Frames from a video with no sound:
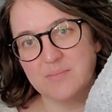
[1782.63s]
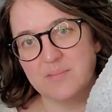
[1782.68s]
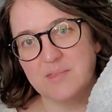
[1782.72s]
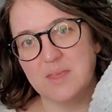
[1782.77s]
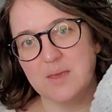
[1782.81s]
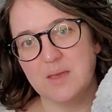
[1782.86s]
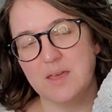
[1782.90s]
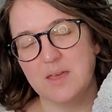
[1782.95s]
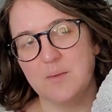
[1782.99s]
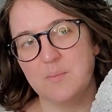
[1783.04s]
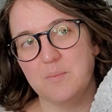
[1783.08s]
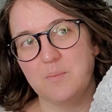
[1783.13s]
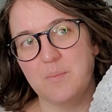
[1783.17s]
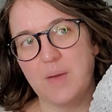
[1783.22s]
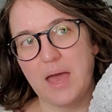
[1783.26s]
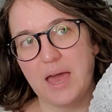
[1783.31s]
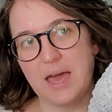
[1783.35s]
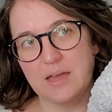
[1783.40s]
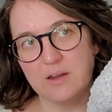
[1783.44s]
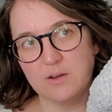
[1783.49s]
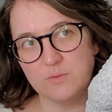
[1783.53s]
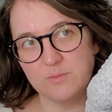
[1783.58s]
The
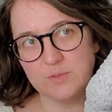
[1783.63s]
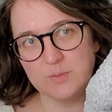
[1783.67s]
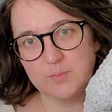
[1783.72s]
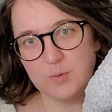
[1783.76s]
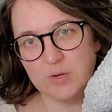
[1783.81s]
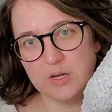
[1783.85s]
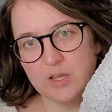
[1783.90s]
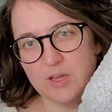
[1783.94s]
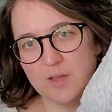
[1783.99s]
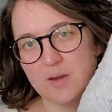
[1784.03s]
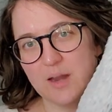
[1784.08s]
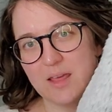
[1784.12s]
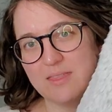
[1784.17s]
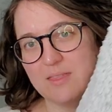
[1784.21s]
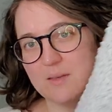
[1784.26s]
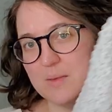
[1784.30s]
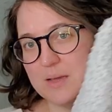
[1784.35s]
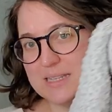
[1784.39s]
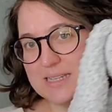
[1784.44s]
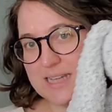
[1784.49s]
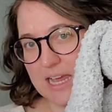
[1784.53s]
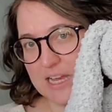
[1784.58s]
pattern was pretty good. I think
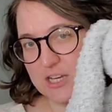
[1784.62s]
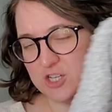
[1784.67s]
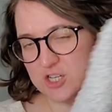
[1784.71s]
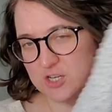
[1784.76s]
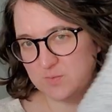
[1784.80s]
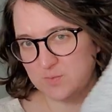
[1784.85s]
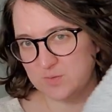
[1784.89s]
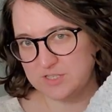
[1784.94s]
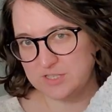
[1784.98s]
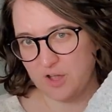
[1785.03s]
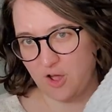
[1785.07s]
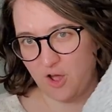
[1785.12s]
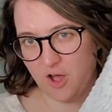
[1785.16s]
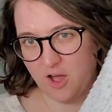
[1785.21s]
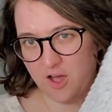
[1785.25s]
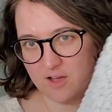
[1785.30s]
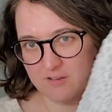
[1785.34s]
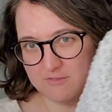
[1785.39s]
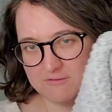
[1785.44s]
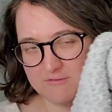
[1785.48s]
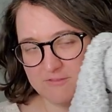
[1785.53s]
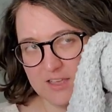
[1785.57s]
my tension was
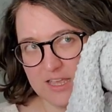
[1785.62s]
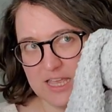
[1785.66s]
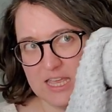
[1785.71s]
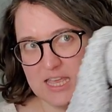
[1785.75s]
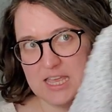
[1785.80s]
off,